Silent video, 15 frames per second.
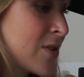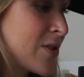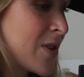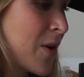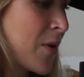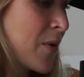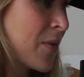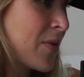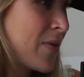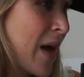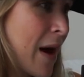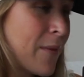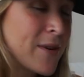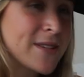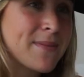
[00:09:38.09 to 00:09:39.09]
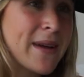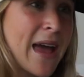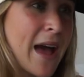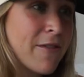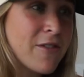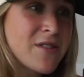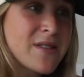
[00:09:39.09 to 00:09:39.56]
So that was
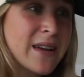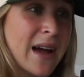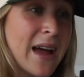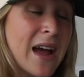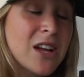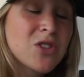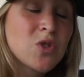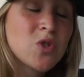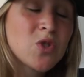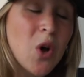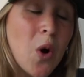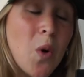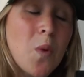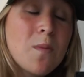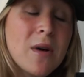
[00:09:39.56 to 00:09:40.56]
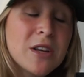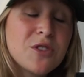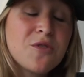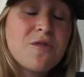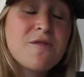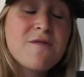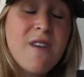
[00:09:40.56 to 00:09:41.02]
my everything. I had so
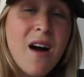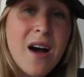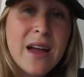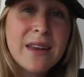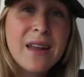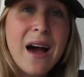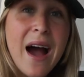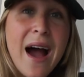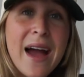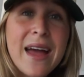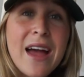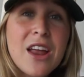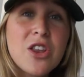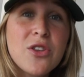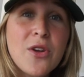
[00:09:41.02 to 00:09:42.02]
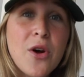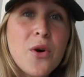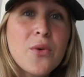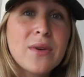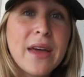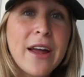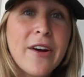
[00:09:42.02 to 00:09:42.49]
much fun. I had
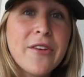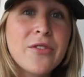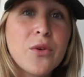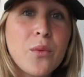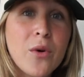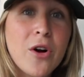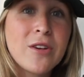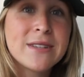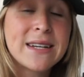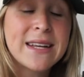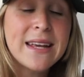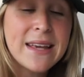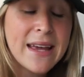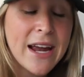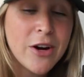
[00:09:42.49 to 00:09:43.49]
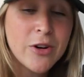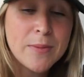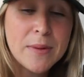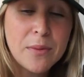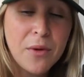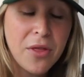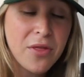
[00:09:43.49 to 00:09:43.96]
no care in the world. I didn't care
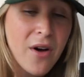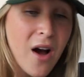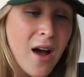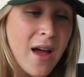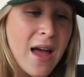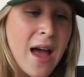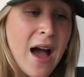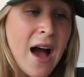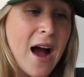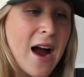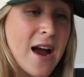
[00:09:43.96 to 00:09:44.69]
what people thought.